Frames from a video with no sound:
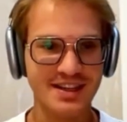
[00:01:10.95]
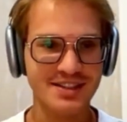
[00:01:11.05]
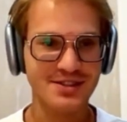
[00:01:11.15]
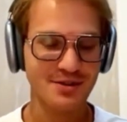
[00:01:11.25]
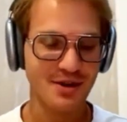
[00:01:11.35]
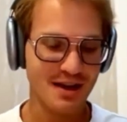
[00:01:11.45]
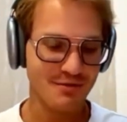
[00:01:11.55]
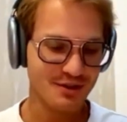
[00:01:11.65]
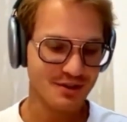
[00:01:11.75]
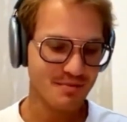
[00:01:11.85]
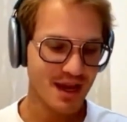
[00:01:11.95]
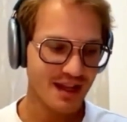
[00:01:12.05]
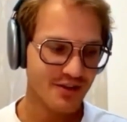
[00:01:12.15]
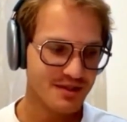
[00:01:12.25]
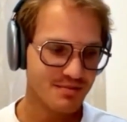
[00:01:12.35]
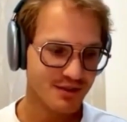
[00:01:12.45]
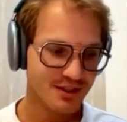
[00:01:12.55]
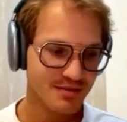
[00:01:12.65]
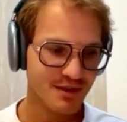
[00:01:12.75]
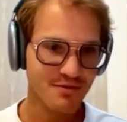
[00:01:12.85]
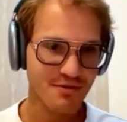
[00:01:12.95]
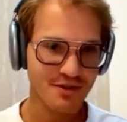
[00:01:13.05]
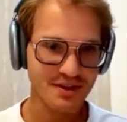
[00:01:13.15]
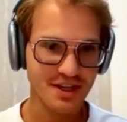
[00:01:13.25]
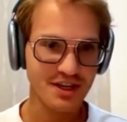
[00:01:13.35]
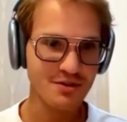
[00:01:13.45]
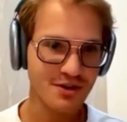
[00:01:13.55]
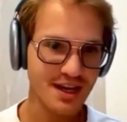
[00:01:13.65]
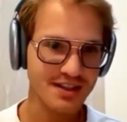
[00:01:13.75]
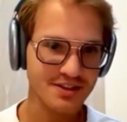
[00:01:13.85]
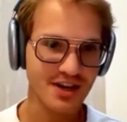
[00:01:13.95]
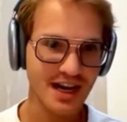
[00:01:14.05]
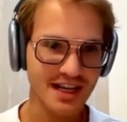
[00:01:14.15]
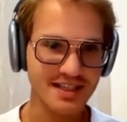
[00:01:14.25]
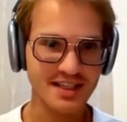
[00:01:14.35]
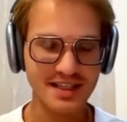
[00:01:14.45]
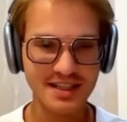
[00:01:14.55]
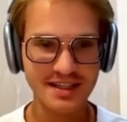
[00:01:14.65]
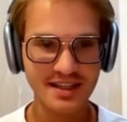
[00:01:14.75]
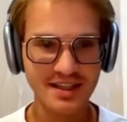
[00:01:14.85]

So I was mainly responsible for the new Ktor IDE